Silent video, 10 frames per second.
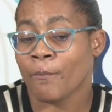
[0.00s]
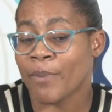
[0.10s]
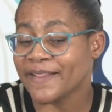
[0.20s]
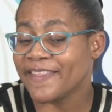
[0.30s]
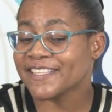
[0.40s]

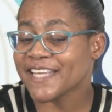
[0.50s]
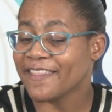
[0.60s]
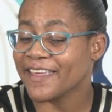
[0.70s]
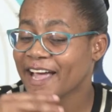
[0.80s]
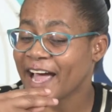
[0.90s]
But these are
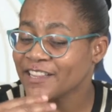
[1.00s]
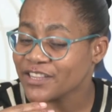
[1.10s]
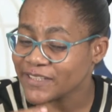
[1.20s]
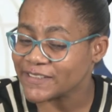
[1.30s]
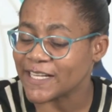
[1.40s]
the
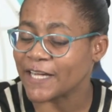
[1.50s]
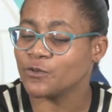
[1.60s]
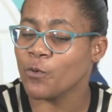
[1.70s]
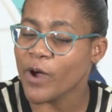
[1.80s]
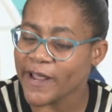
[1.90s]
countries that
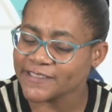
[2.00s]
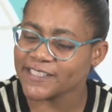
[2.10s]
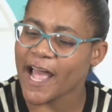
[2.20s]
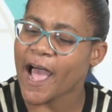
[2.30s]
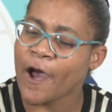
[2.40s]
went
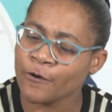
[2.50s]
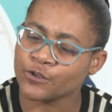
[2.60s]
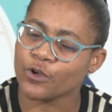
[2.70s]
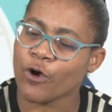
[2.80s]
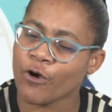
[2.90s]

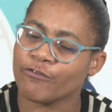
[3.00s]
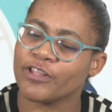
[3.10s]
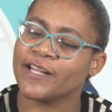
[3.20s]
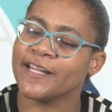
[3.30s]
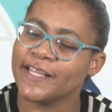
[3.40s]
out of
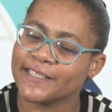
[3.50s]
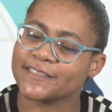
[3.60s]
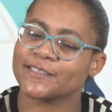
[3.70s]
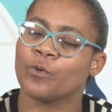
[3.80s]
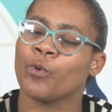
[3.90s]
the
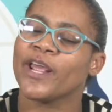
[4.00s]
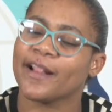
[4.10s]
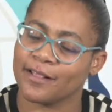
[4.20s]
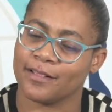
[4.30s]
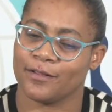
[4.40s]
League's
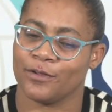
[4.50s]
will.